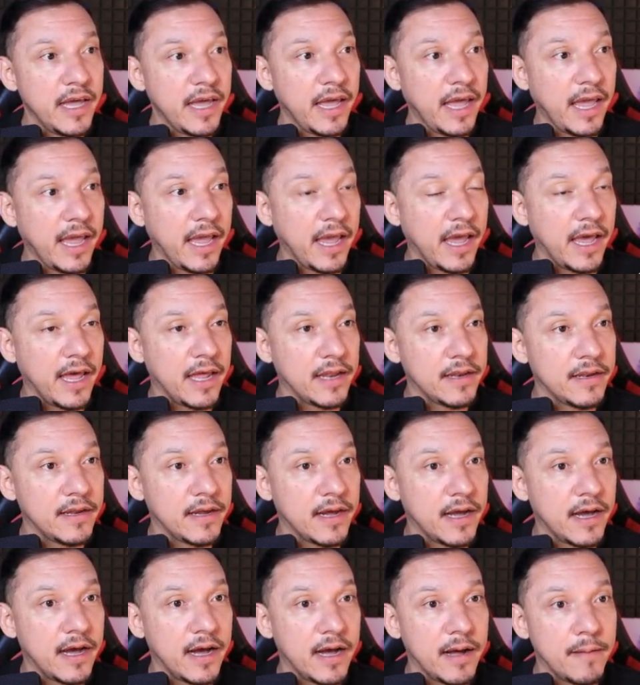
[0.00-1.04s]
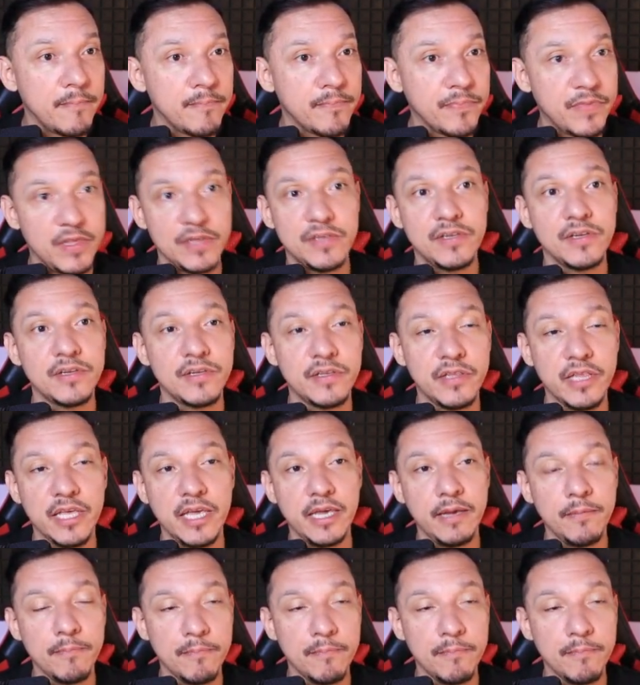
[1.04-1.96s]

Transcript: And this is the